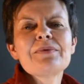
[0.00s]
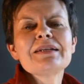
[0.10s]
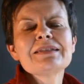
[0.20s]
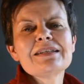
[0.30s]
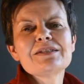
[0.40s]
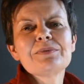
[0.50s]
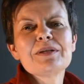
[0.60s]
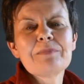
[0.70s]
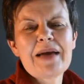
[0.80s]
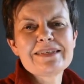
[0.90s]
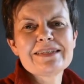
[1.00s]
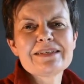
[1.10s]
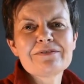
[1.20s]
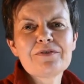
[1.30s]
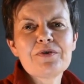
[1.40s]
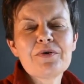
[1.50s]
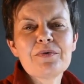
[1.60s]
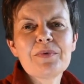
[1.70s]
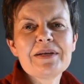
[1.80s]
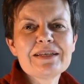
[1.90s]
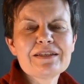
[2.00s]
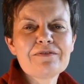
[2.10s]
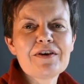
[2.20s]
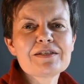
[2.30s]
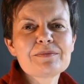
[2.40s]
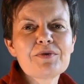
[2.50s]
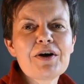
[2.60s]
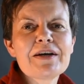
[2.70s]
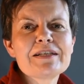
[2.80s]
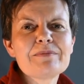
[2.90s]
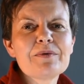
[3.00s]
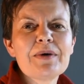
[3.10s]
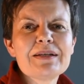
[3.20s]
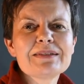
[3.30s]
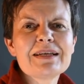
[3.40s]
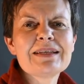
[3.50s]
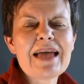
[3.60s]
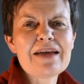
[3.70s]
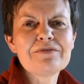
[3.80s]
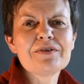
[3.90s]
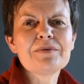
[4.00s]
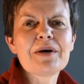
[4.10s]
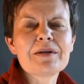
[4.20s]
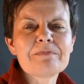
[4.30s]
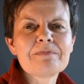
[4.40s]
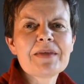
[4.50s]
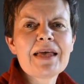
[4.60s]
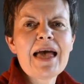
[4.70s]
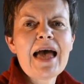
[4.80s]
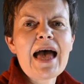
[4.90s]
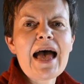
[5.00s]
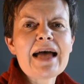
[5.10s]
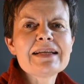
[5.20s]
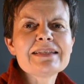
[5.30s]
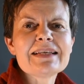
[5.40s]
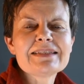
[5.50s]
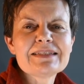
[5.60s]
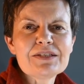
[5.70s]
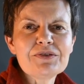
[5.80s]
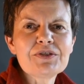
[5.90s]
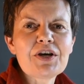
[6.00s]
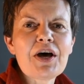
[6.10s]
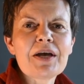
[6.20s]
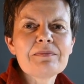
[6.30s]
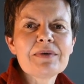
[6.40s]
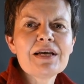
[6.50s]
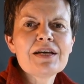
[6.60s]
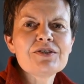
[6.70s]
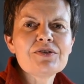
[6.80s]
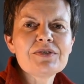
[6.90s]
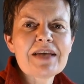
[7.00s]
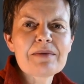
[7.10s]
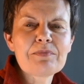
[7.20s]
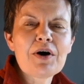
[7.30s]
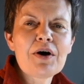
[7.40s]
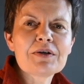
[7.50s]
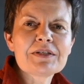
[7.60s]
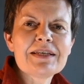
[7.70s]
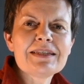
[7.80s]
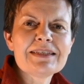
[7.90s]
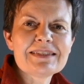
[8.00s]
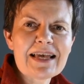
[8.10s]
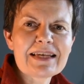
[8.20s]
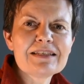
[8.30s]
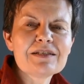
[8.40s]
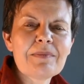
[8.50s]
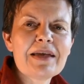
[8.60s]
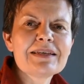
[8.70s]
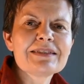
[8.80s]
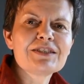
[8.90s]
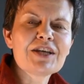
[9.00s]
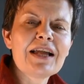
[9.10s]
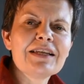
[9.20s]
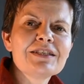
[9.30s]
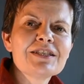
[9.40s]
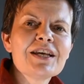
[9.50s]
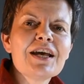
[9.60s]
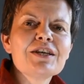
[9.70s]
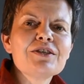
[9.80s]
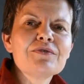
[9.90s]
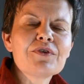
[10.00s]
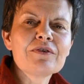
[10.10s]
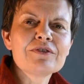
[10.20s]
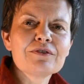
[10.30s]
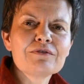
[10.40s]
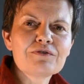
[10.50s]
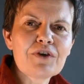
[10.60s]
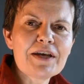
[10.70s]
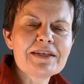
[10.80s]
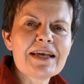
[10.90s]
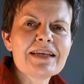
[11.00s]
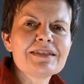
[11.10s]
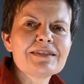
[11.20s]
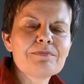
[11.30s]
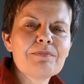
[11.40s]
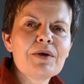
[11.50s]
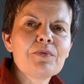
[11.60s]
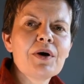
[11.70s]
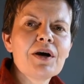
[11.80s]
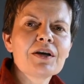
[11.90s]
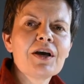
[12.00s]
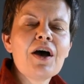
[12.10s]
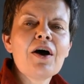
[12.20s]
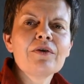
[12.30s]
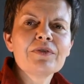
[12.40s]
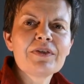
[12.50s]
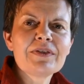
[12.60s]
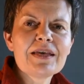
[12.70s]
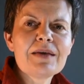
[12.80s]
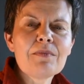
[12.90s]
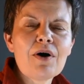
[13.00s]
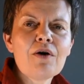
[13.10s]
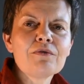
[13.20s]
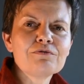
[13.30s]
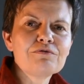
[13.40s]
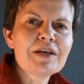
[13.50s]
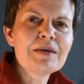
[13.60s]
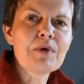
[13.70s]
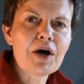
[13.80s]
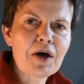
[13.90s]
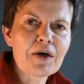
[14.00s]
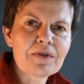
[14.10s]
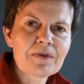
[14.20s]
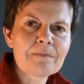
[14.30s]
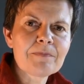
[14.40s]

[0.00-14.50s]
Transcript: well done to Will Pettit for winning the first prize, but well done everyone. And there's still time to take part in the second Makers Challenge. You've got till Friday to submit work on the theme of rebirth.